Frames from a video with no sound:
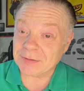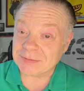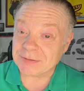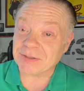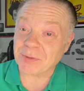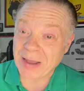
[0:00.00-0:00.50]

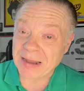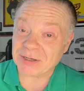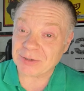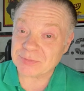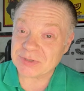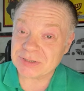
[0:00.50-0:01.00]
that the
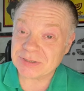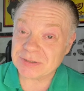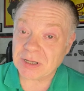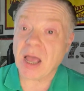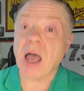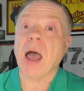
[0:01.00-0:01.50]
Mackhams,
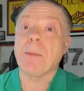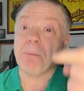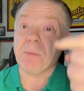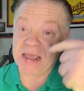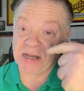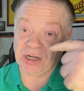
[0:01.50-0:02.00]

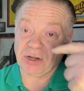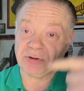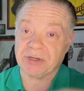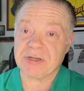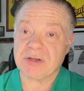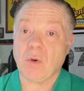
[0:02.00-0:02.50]
me
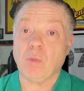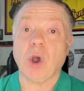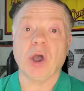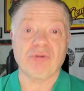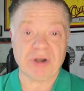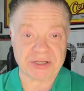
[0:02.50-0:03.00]
included,
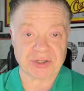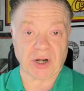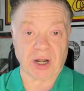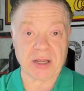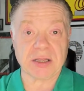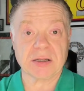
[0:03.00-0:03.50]
were
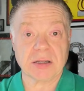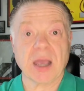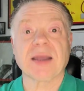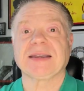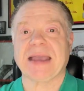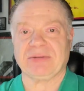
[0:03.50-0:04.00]
originally
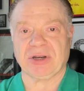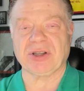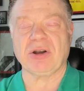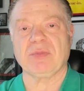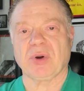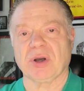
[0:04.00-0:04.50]
County
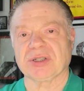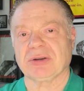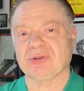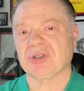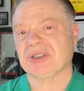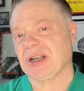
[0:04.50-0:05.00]
Durham boys. I
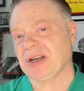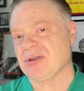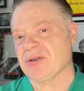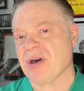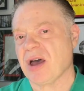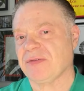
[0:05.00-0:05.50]
was just telling
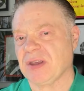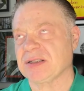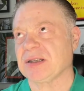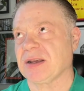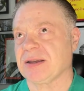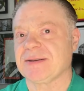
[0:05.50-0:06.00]
you the laugh
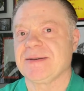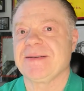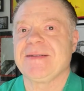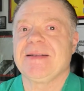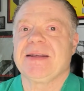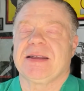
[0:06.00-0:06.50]
yesterday
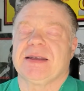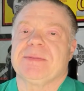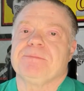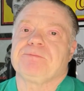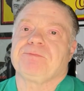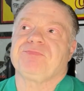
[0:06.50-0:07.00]

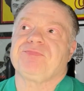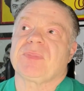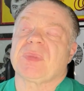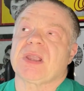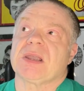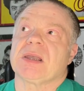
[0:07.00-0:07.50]

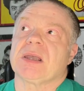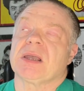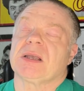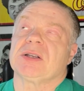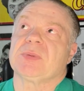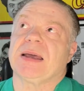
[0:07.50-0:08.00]

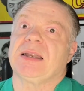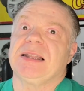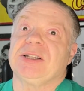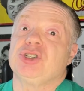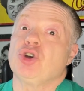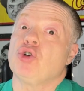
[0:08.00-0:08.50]
because we had a
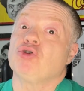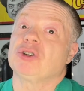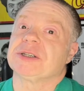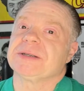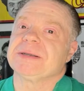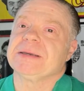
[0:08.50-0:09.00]
little jaunt.
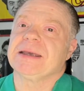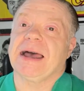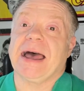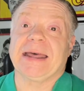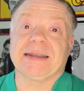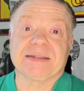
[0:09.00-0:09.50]

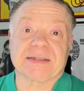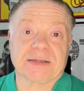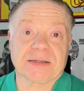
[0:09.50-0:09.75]
And